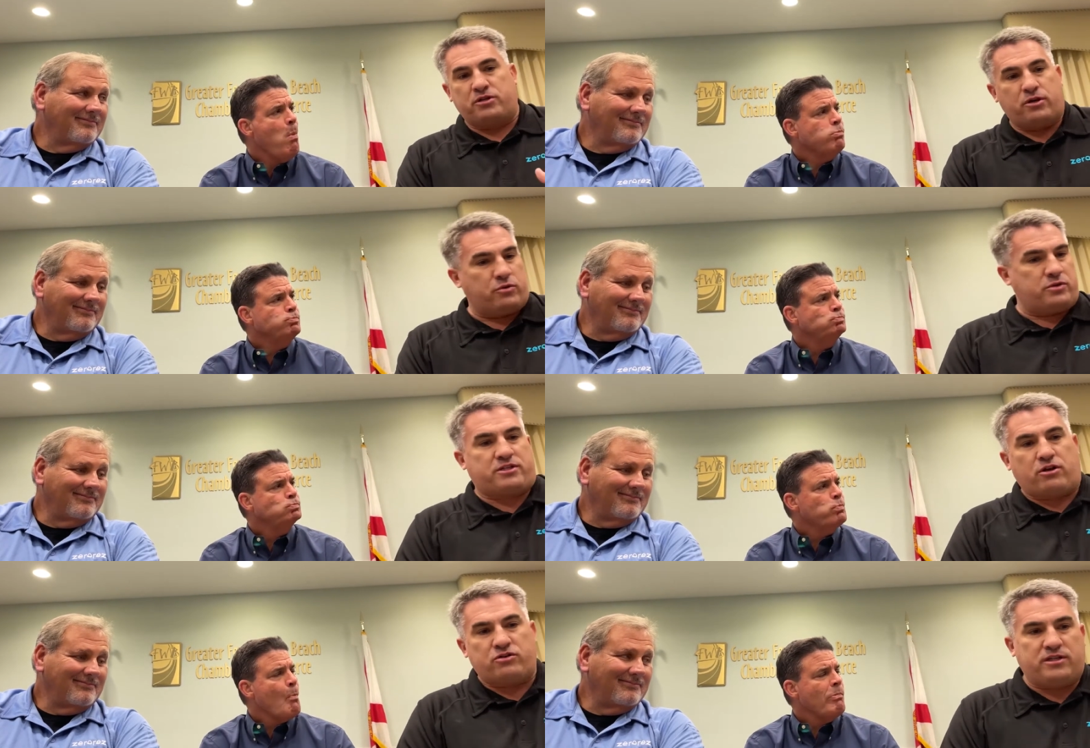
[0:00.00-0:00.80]
Speaker 1: no
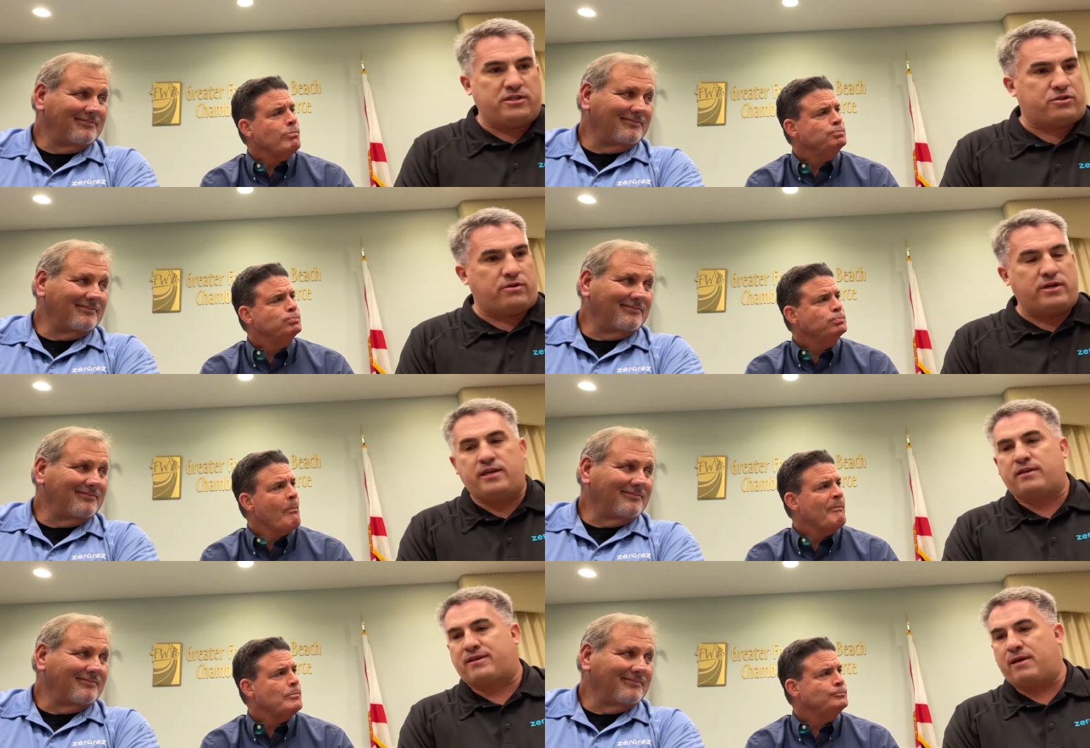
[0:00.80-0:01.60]
detergents or
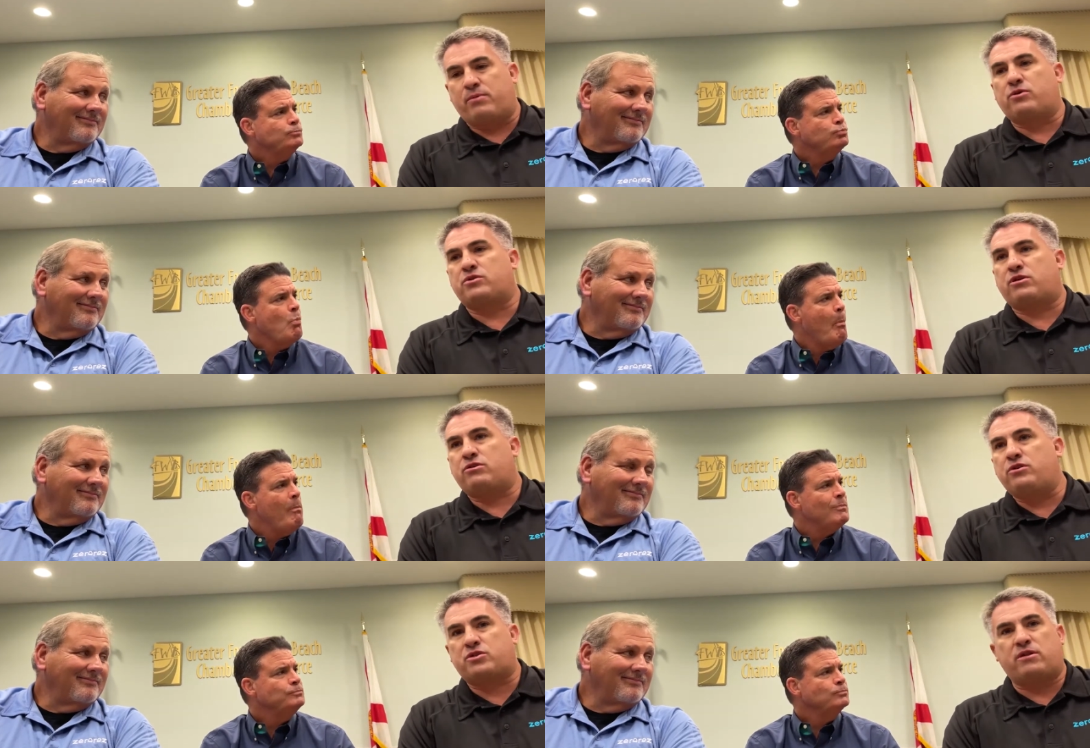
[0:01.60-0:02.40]
any chemicals that are
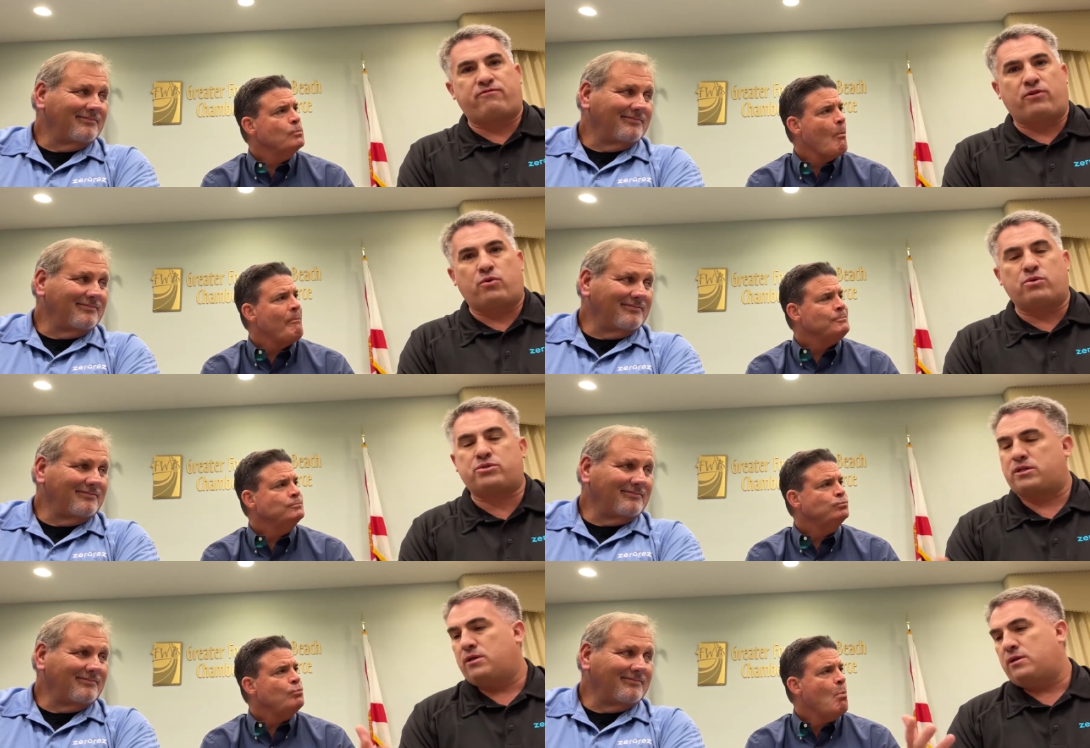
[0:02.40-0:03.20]
used on the floors.
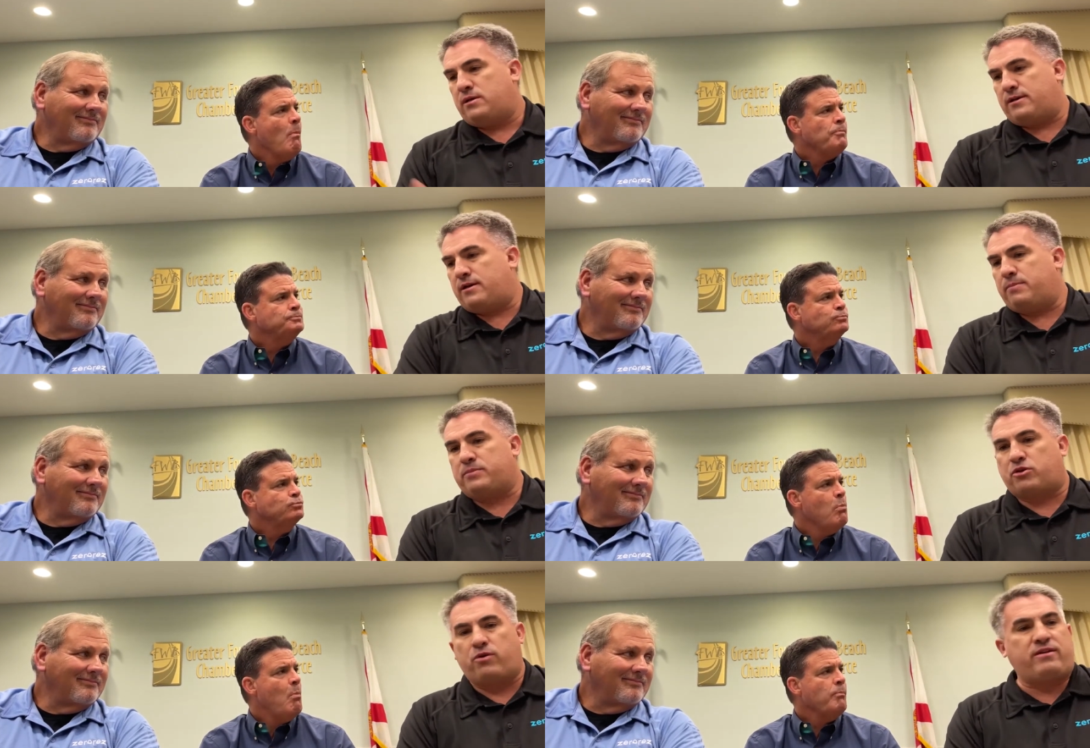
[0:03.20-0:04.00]
Um, it's
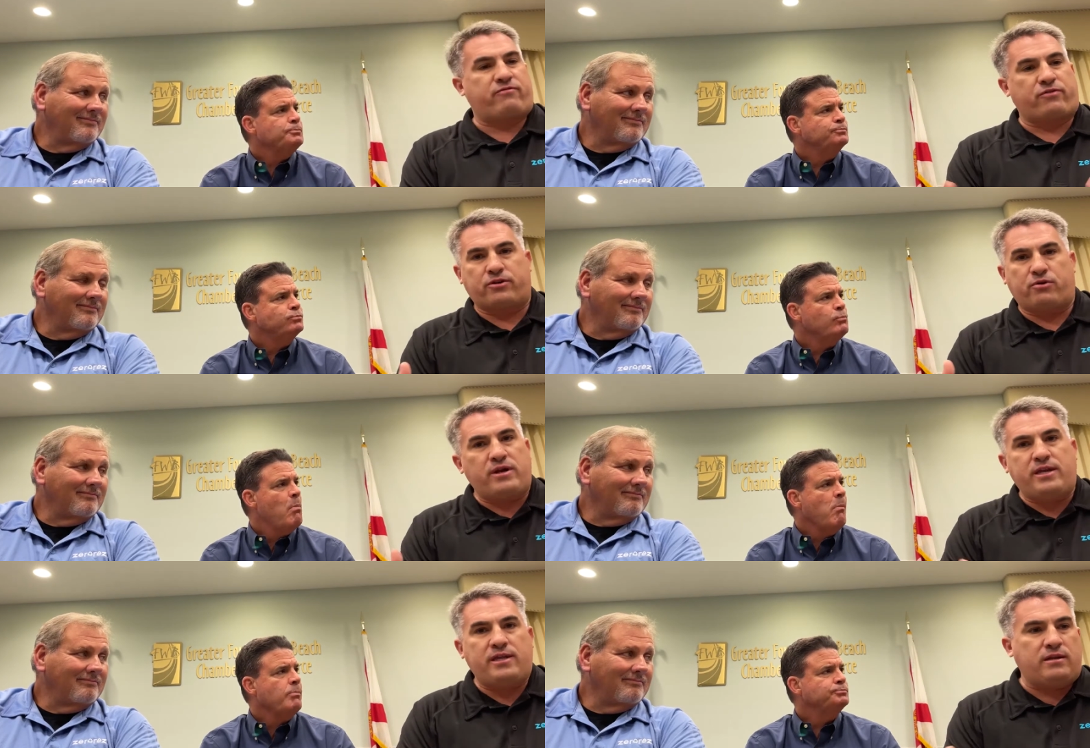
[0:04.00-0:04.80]
great for
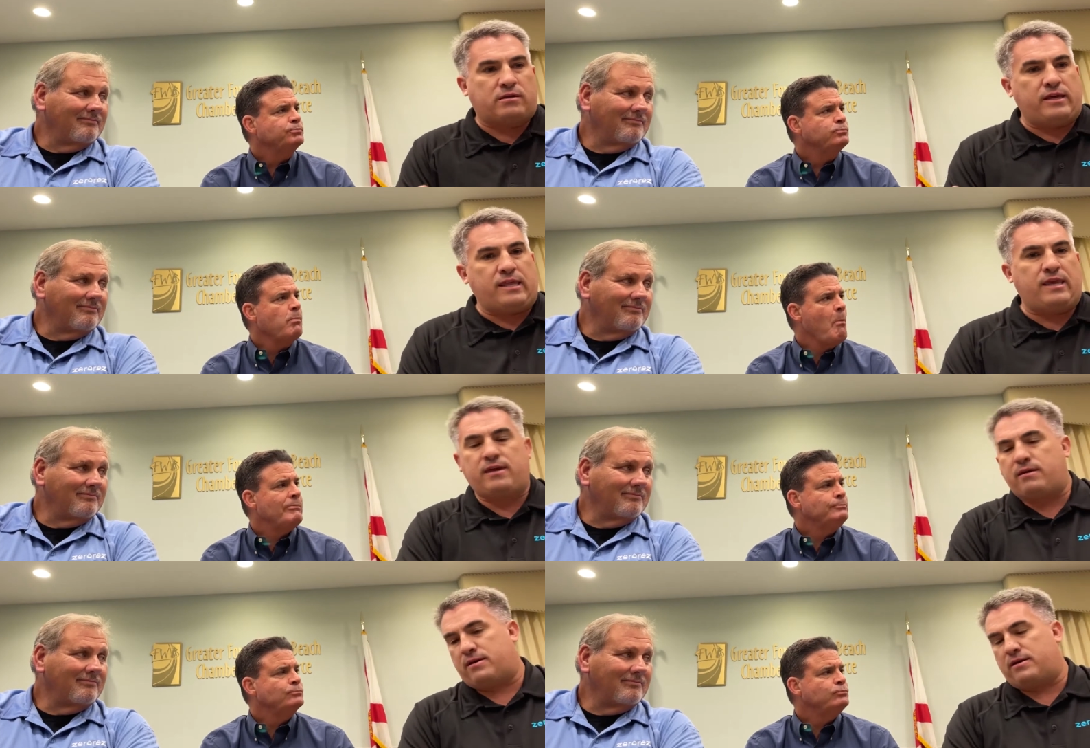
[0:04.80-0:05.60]
green
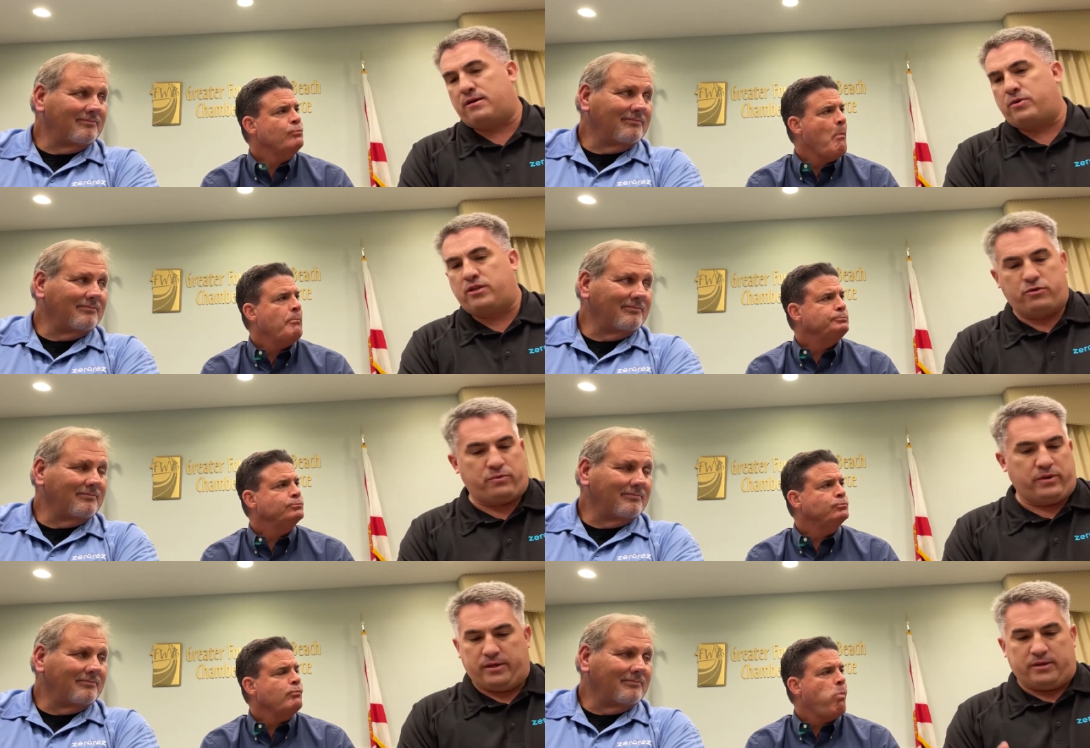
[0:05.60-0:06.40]
cleaning. Uh, we do
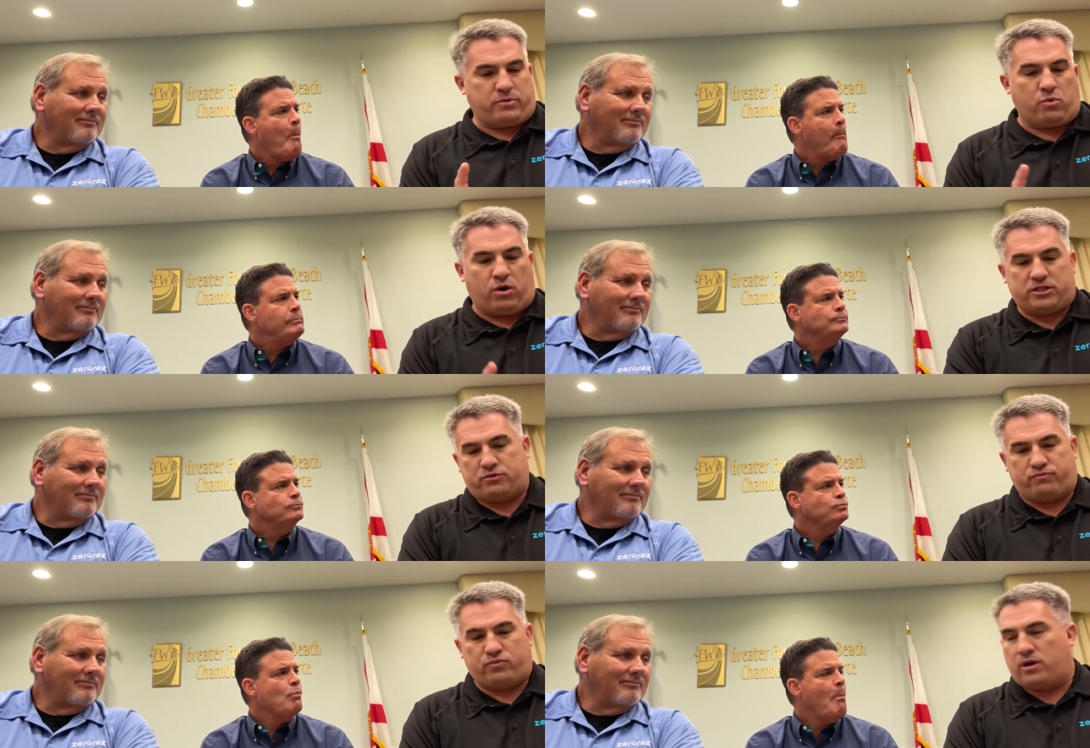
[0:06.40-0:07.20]
we wash
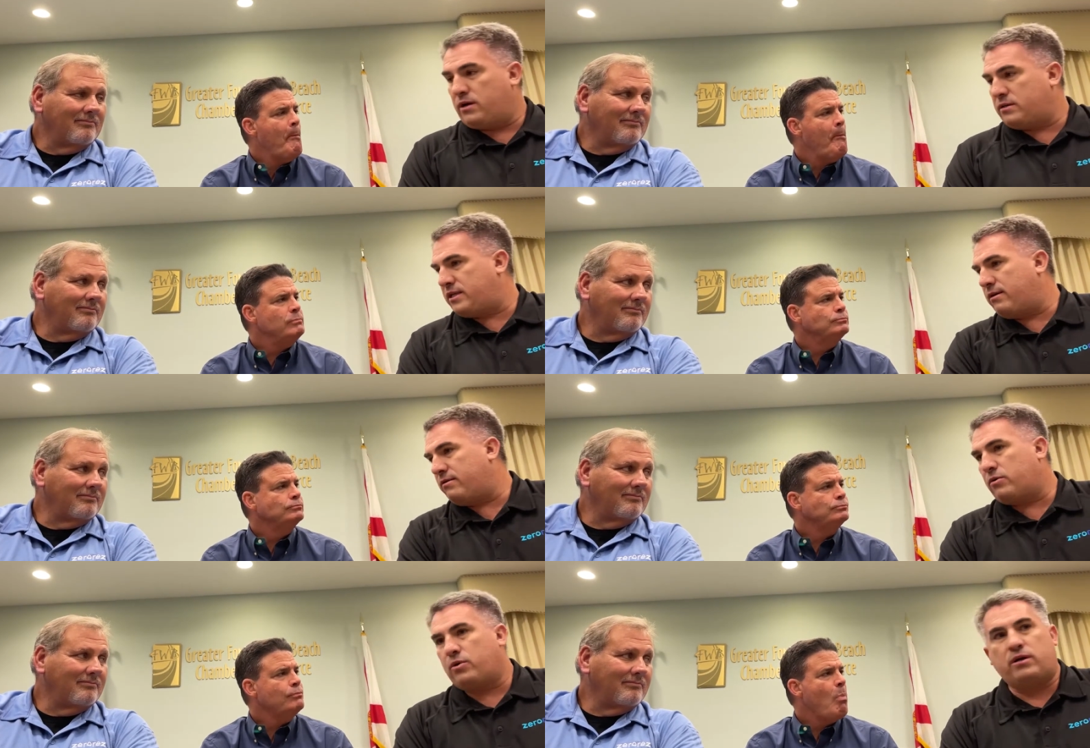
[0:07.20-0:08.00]
rugs,
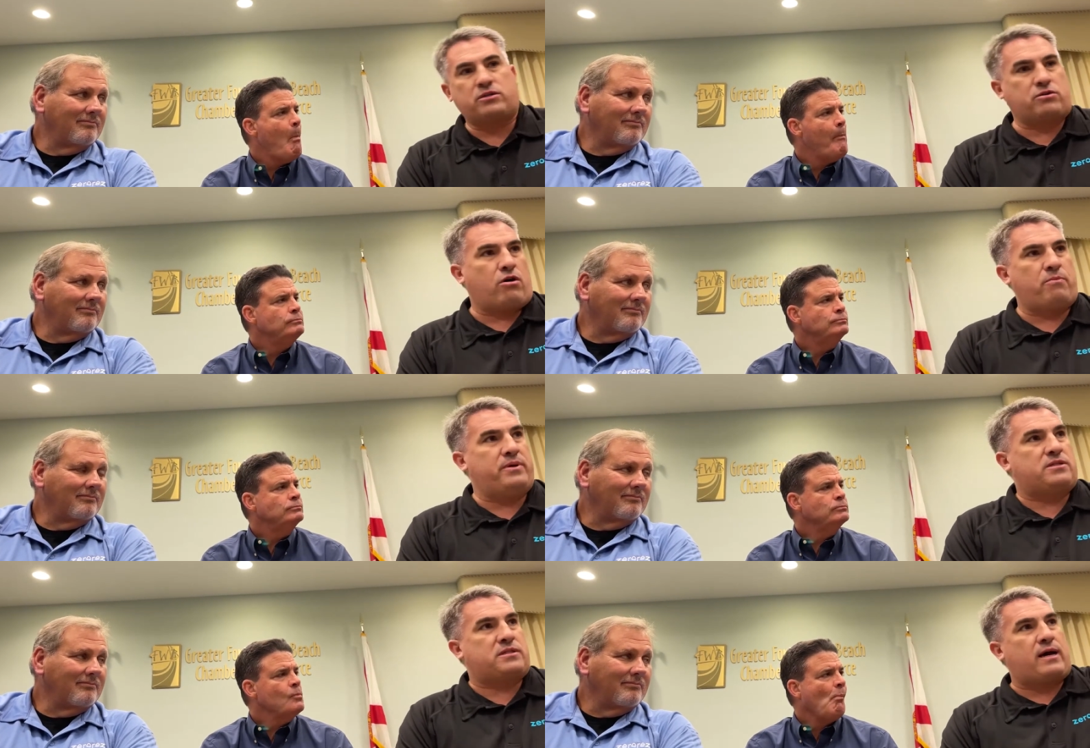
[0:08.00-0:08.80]
area rugs,
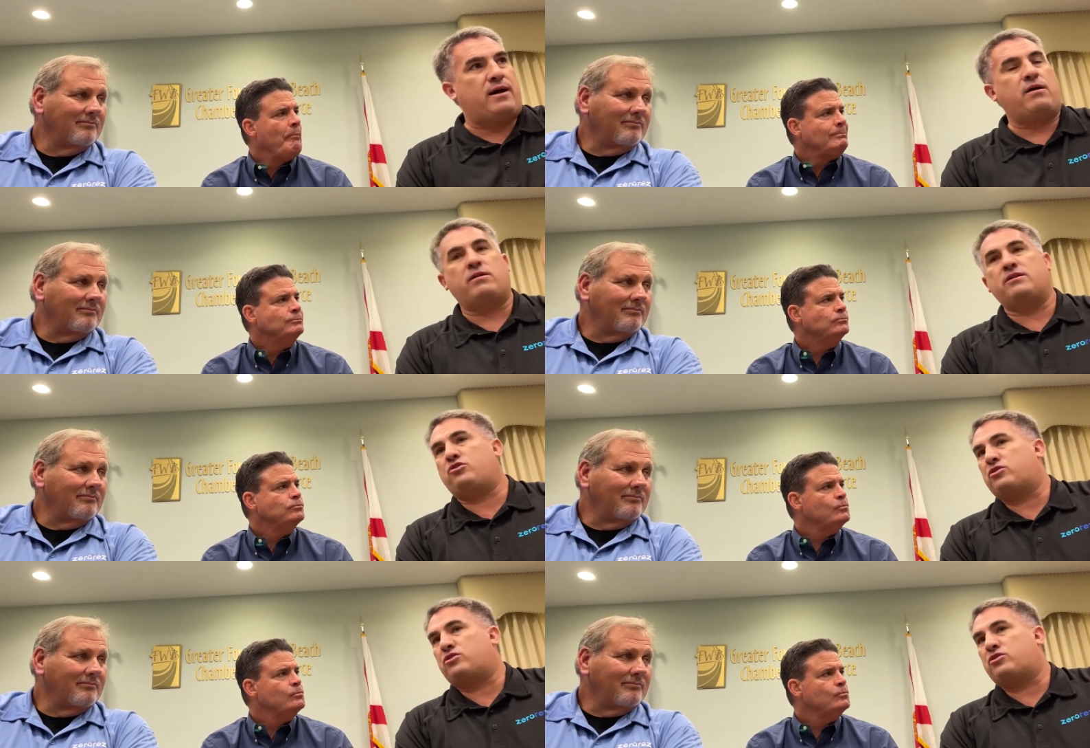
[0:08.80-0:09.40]
carpets, tile, as you